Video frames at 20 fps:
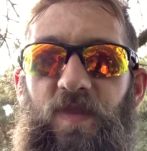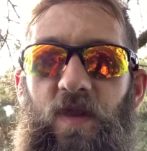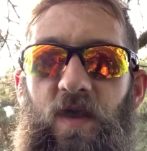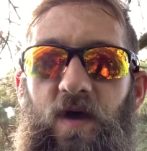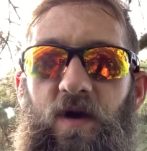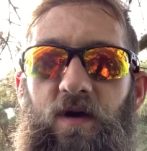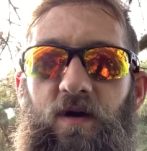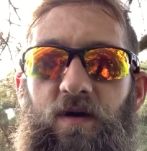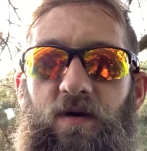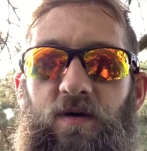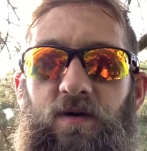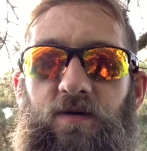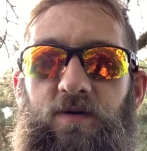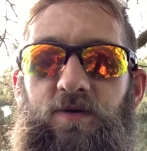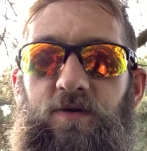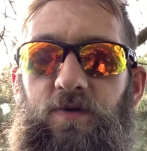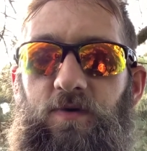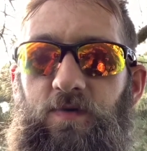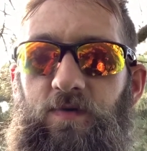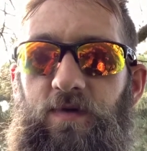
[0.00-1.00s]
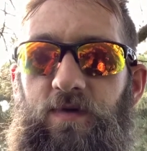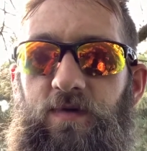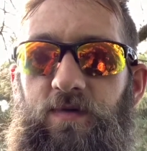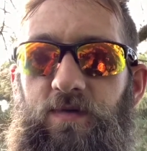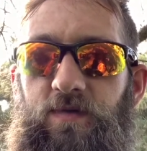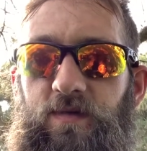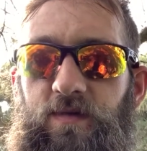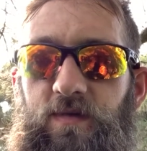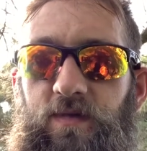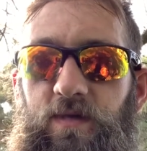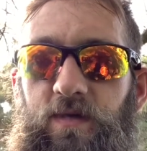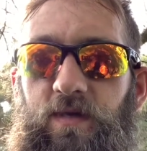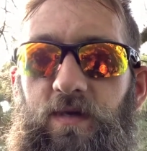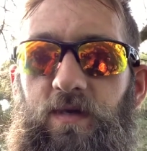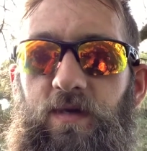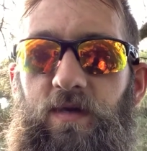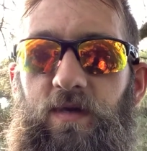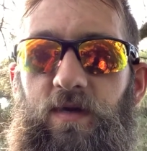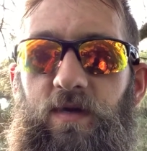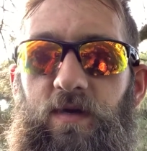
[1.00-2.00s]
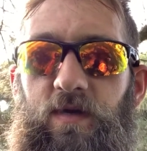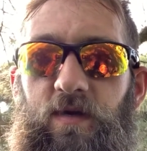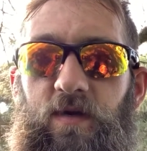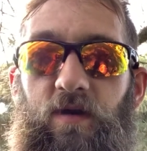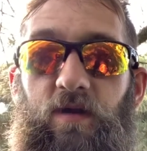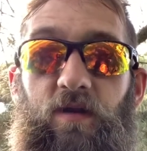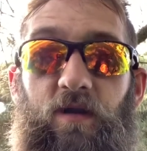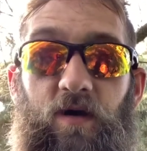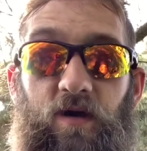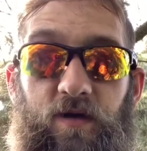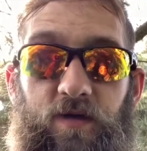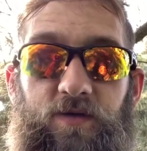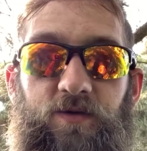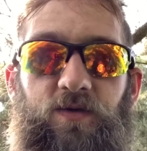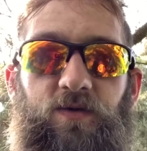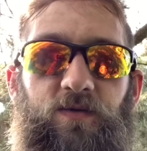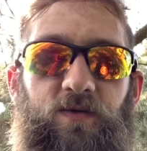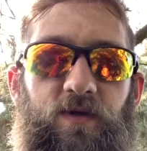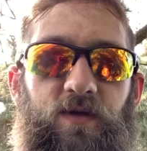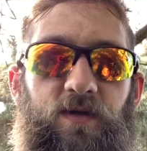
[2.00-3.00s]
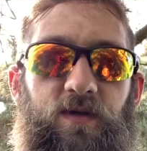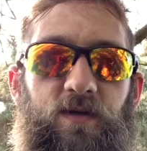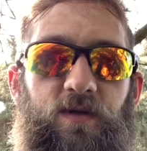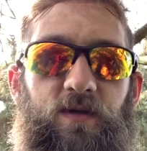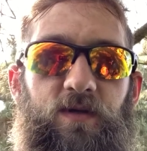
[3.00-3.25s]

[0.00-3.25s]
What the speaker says: coolant, a lot of coolant.